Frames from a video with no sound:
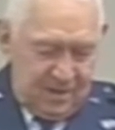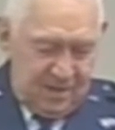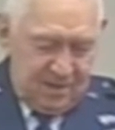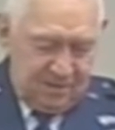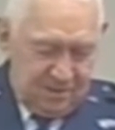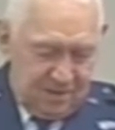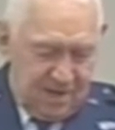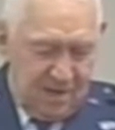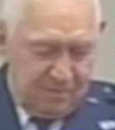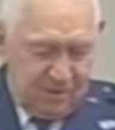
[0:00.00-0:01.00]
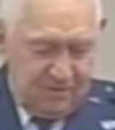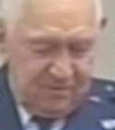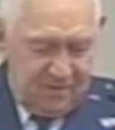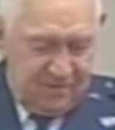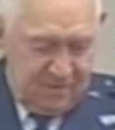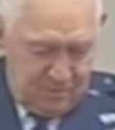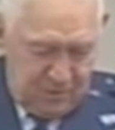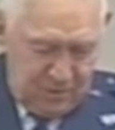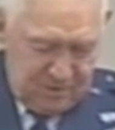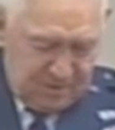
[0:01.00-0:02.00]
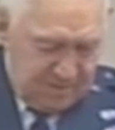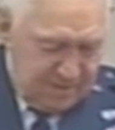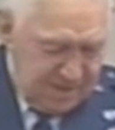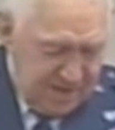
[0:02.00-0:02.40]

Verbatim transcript: He took the top off of it and poured some in his